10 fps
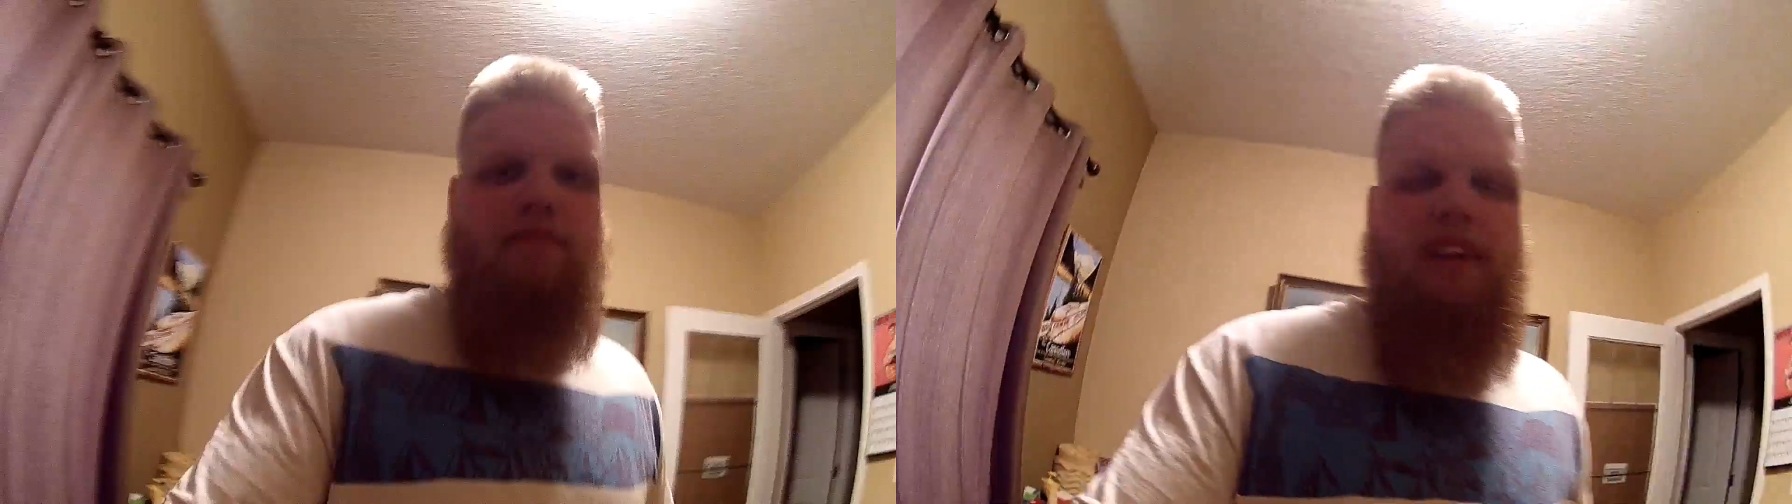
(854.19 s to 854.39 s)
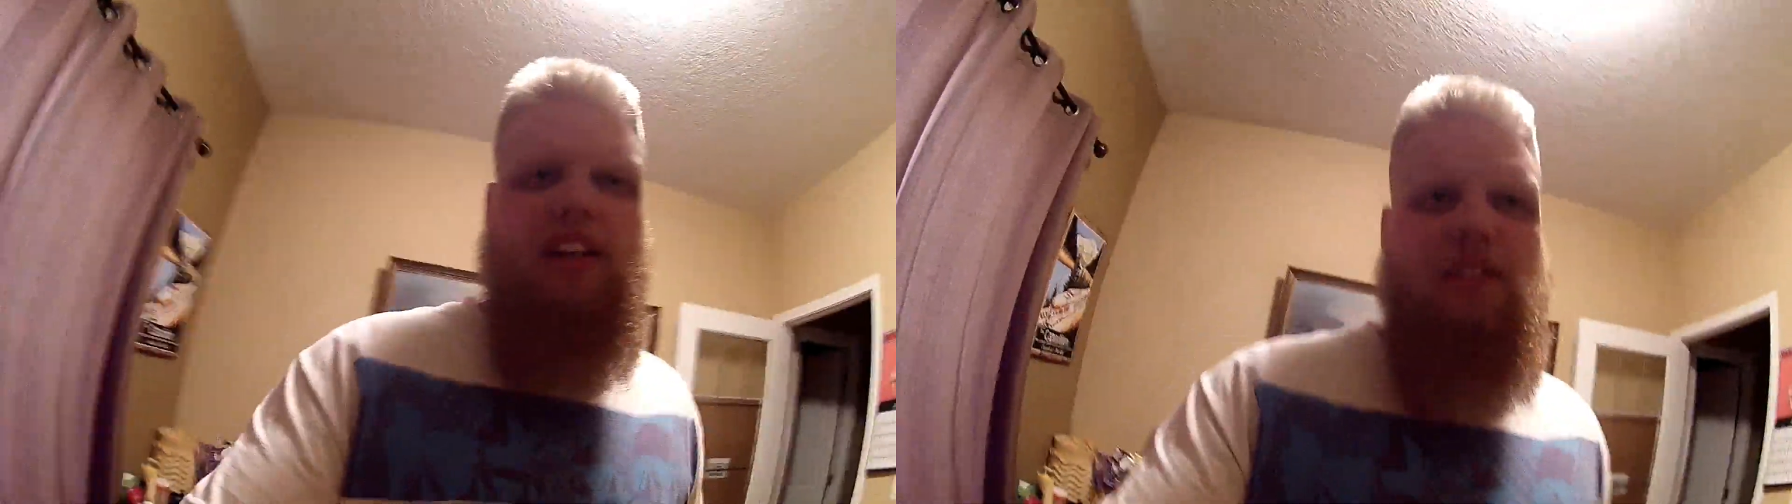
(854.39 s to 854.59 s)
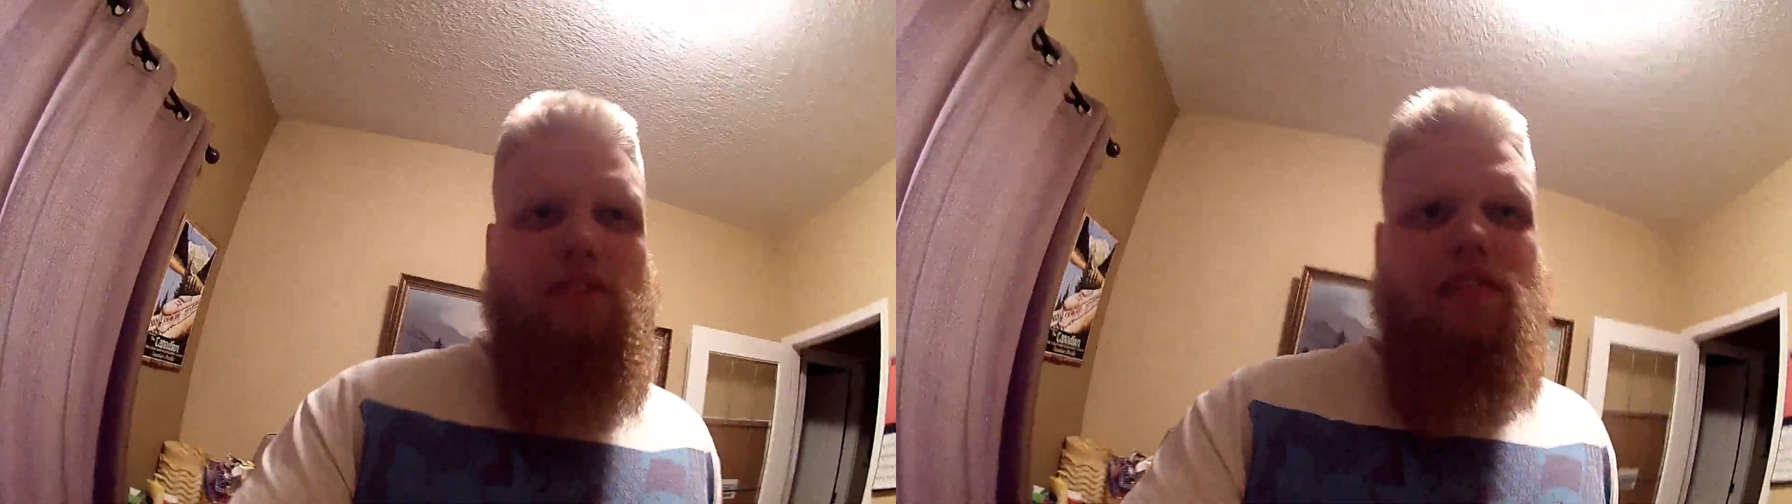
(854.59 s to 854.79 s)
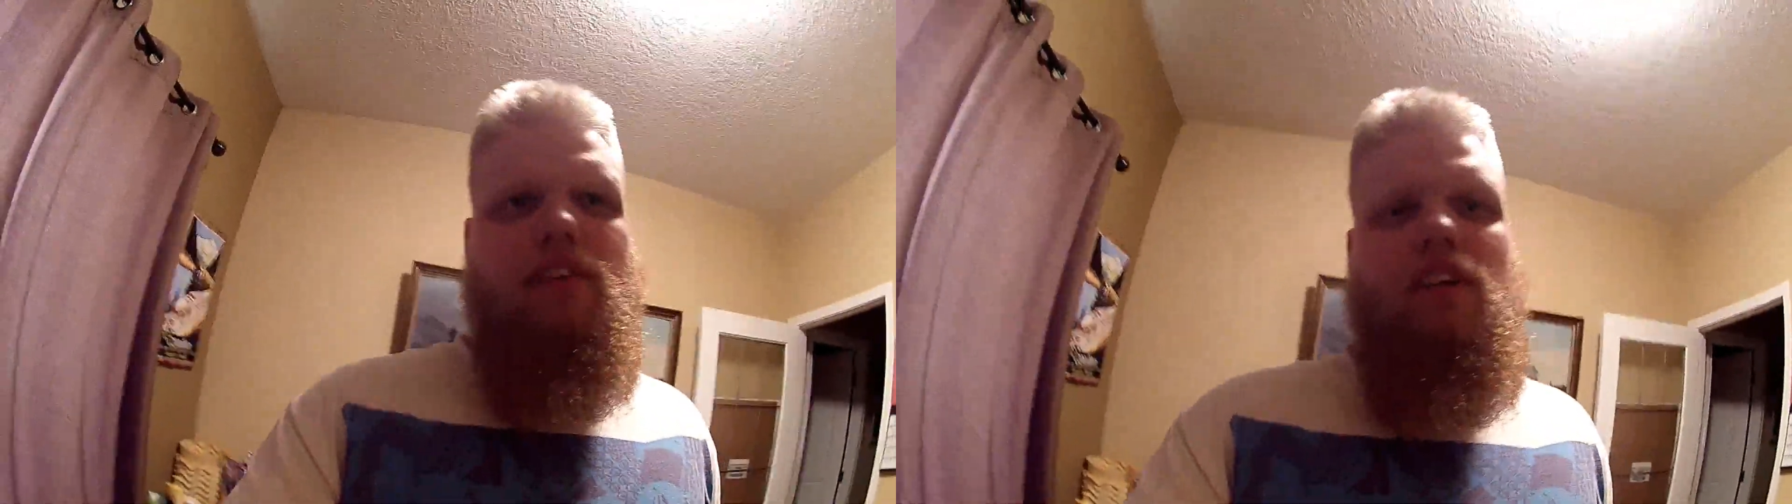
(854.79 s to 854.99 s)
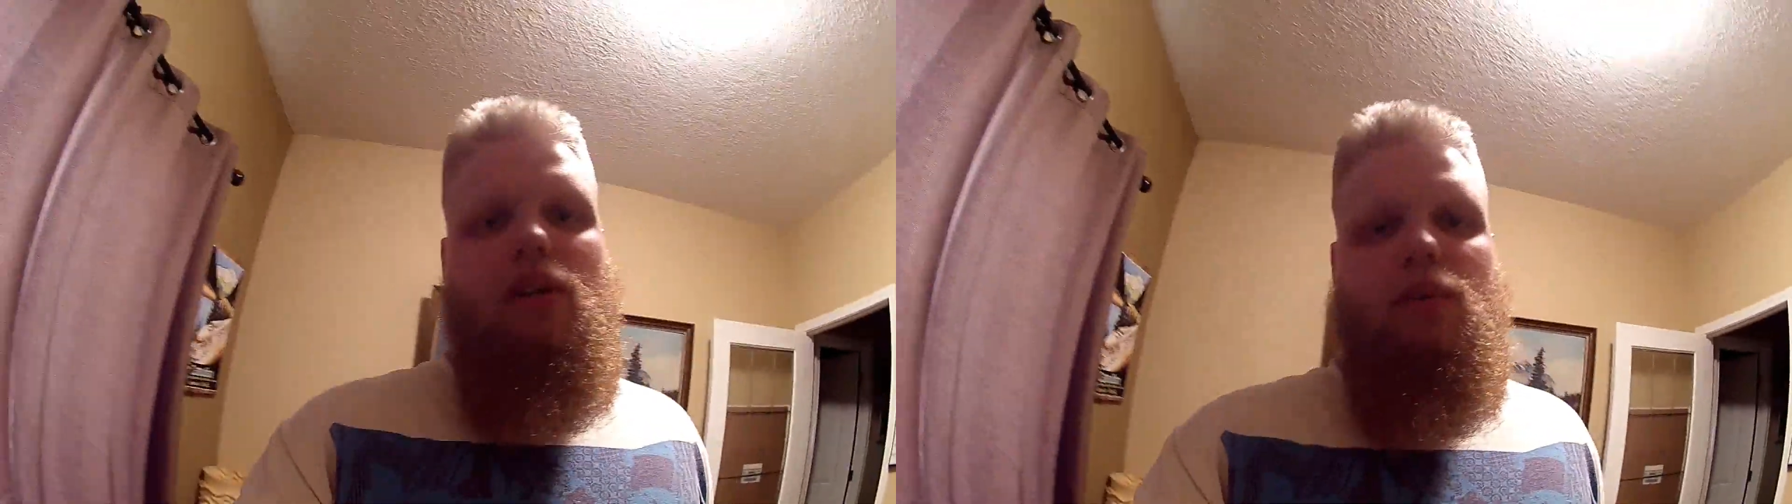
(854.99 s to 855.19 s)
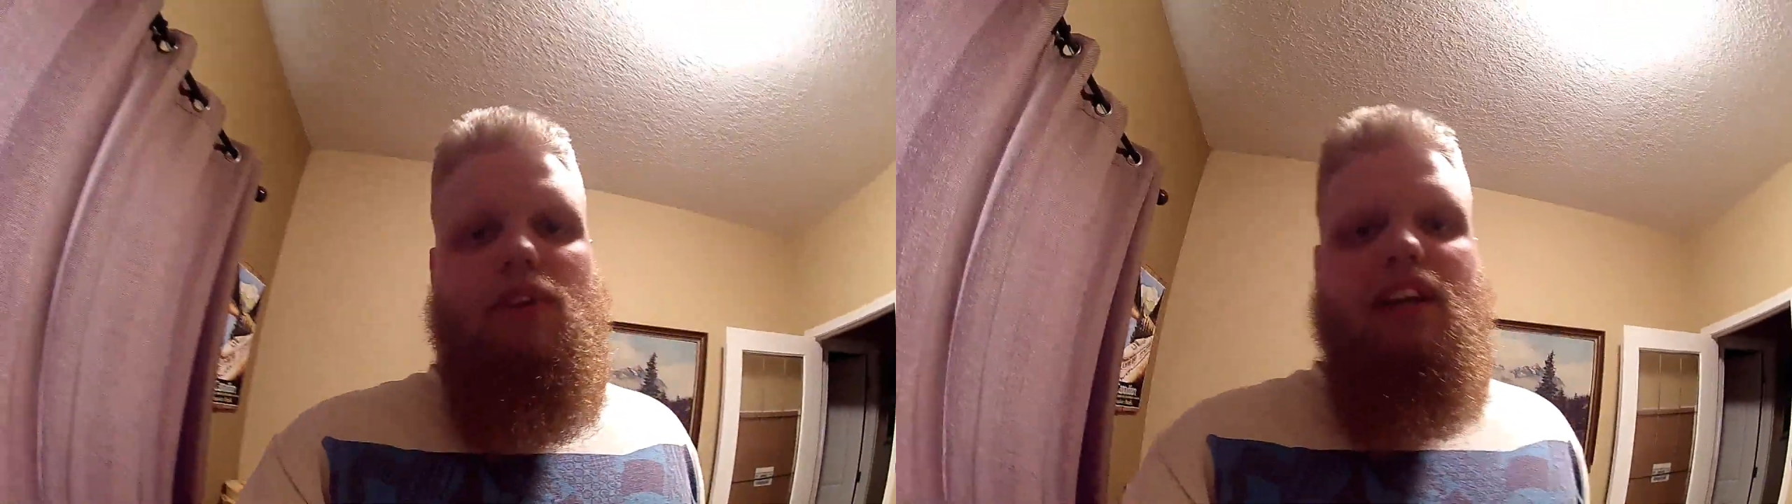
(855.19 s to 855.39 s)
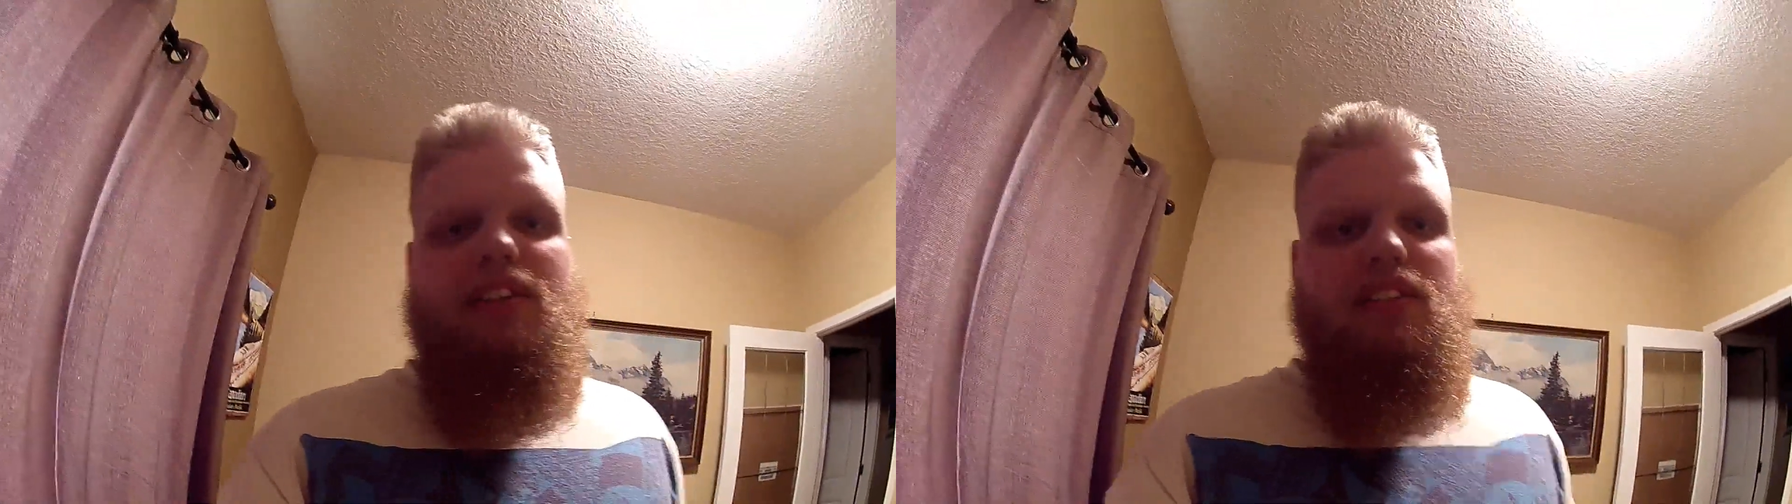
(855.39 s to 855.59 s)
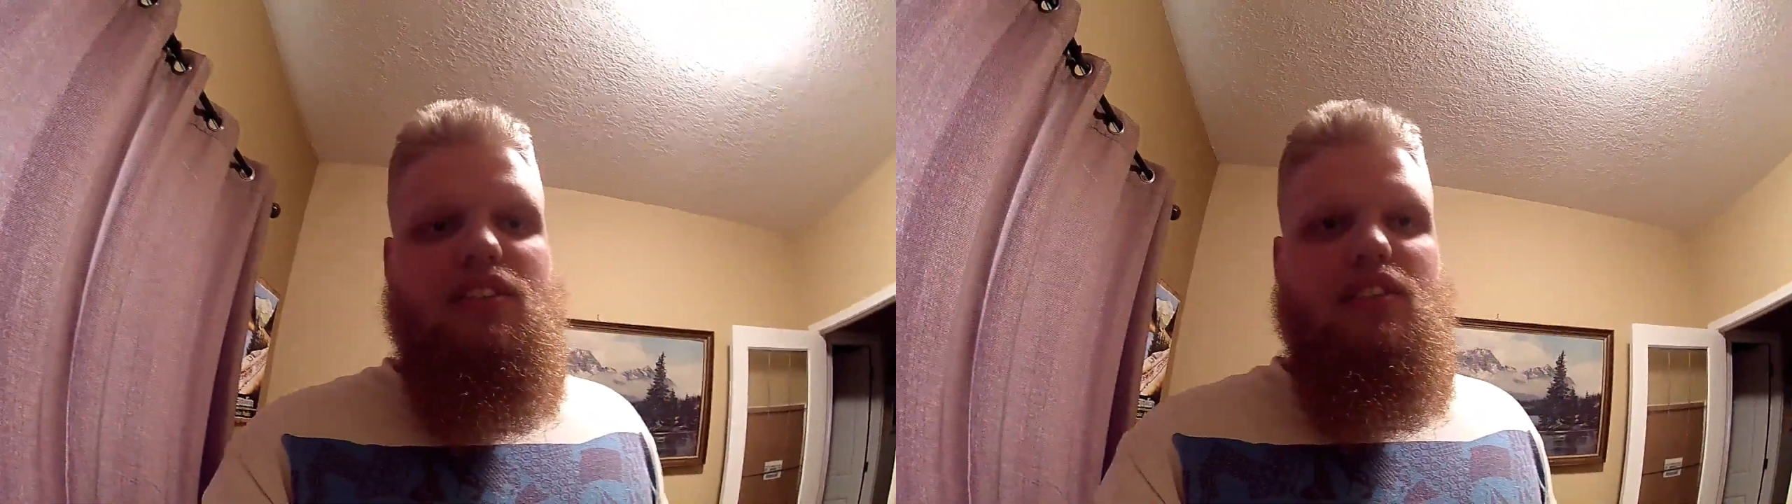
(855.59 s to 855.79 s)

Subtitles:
as for a video, that's